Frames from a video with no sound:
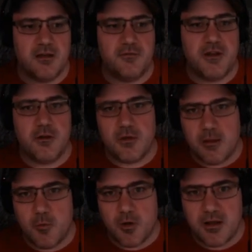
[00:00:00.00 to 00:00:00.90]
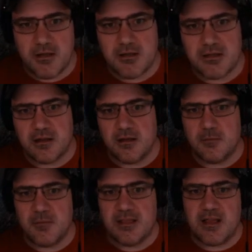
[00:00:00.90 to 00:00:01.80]
Video game wise,
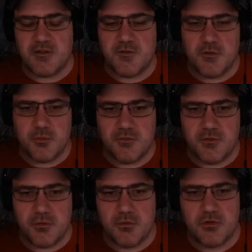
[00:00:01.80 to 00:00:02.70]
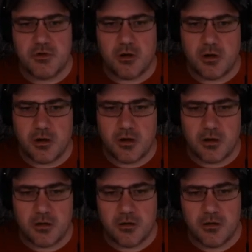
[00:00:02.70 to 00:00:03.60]
my last few reviews
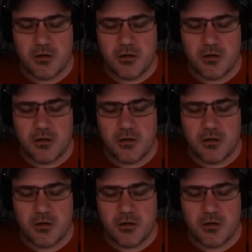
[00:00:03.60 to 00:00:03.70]
are